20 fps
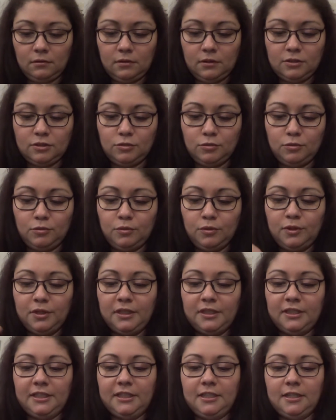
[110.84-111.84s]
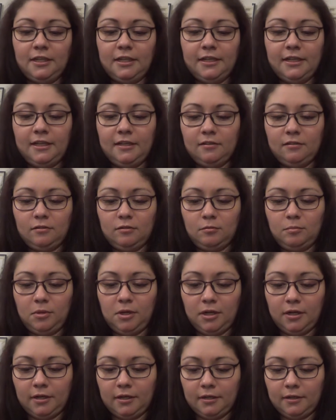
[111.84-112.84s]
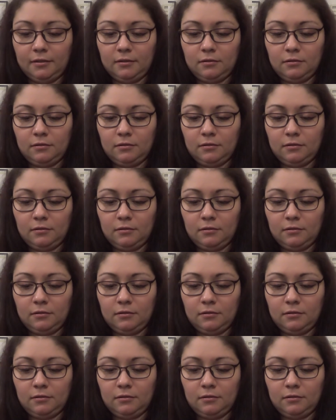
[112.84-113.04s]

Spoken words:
It's a really tiny little pot.